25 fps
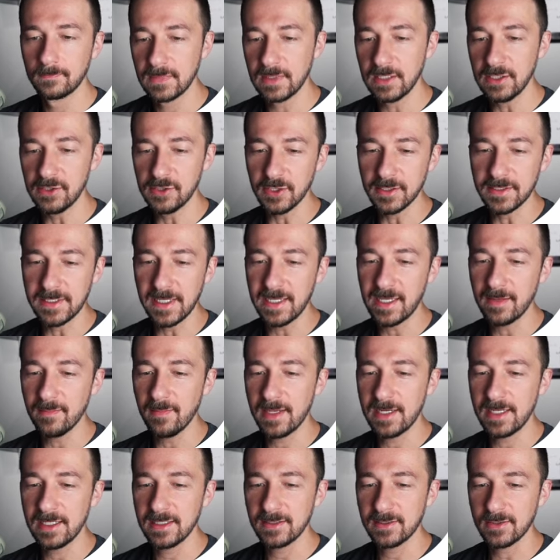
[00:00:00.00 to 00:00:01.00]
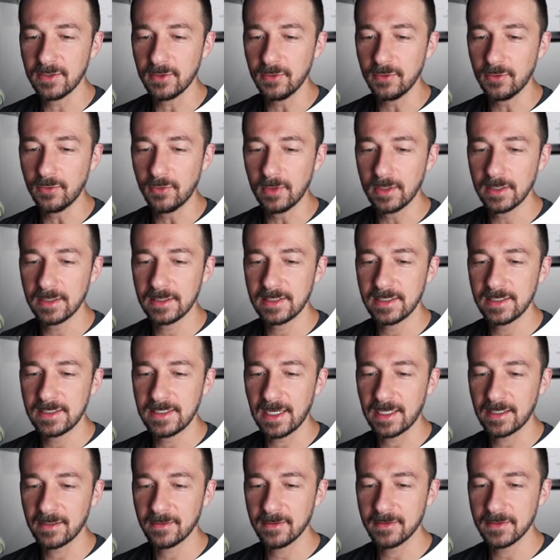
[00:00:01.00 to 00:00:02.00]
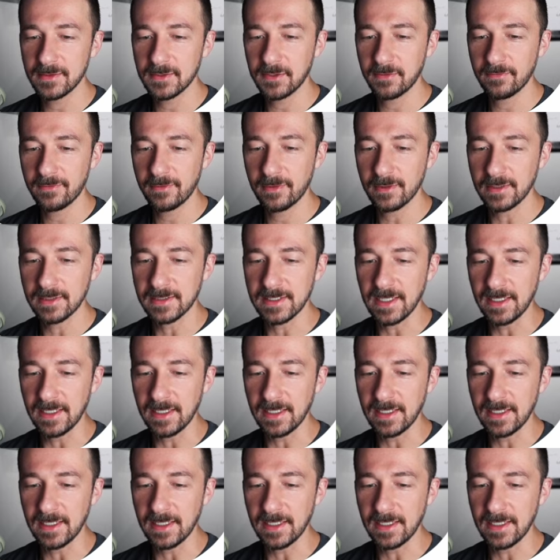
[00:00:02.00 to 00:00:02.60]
This should take a minute to uh, detect the server and